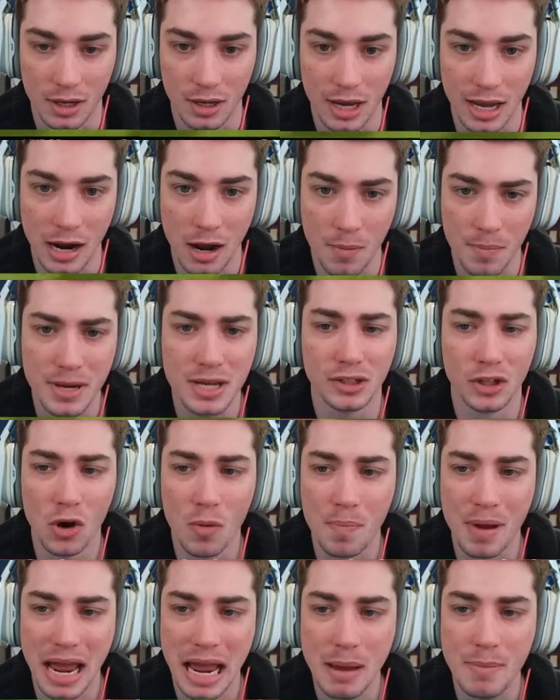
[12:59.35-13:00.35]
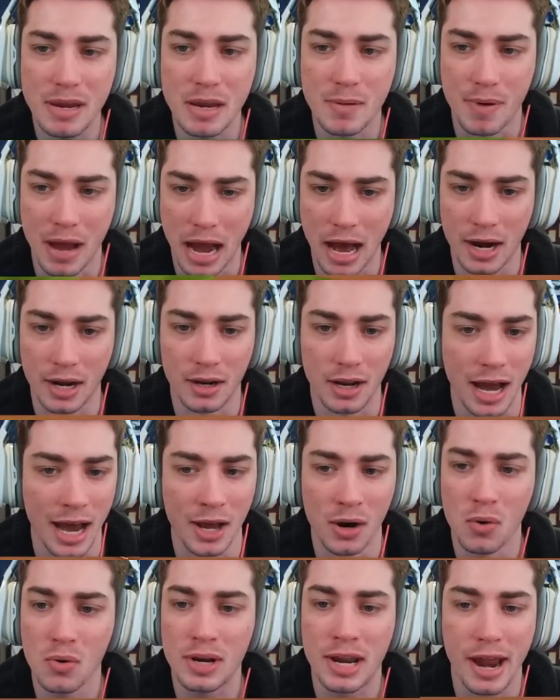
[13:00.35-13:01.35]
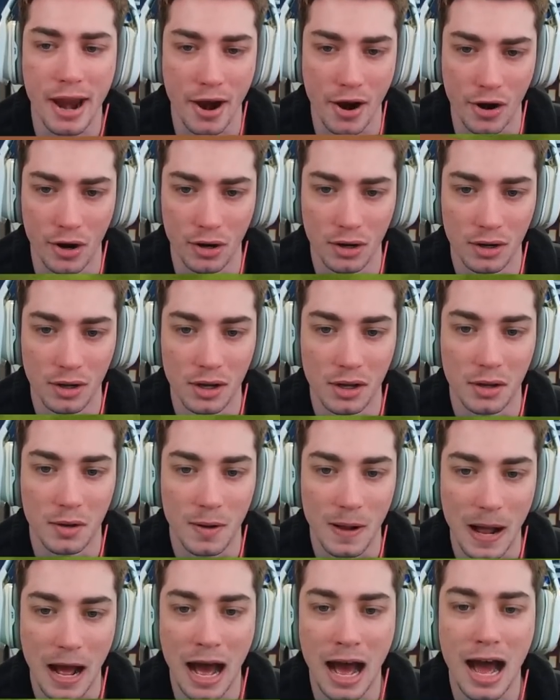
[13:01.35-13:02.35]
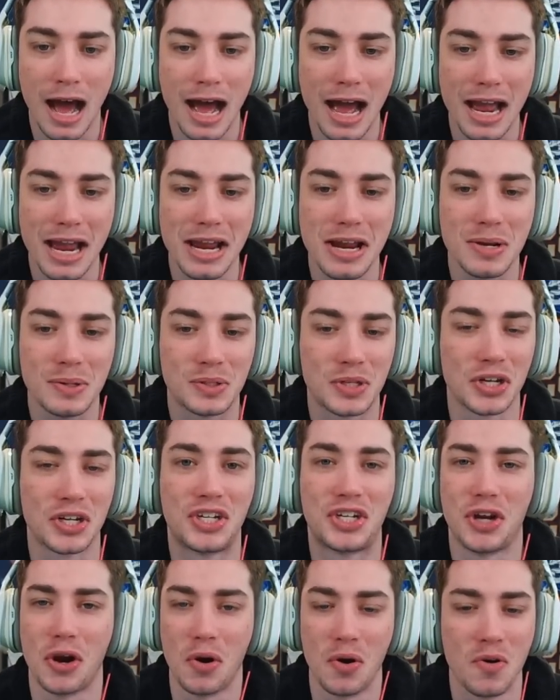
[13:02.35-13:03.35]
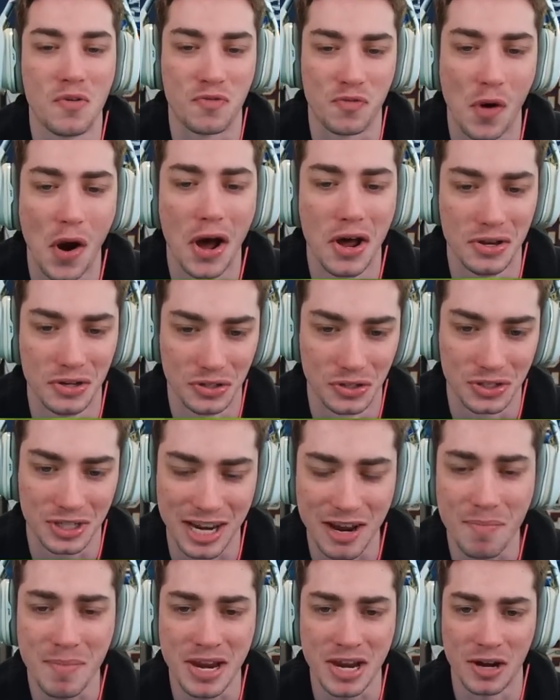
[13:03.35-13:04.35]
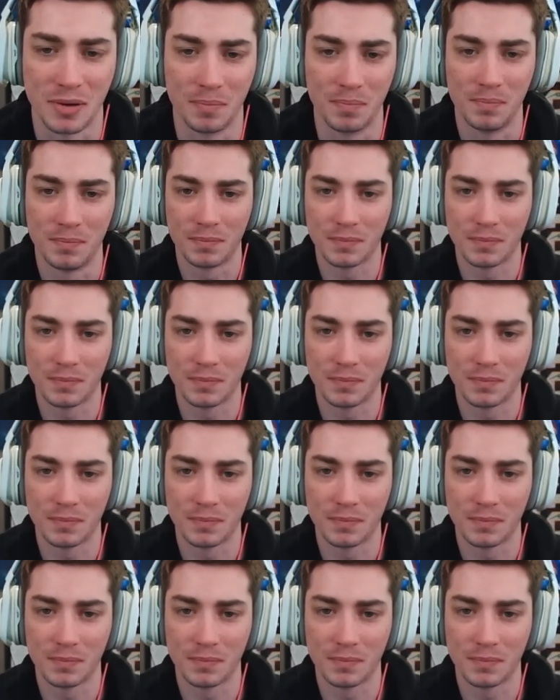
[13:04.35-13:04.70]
And I'll be a little baby about it. I don't care. I deserve runs. Give me them.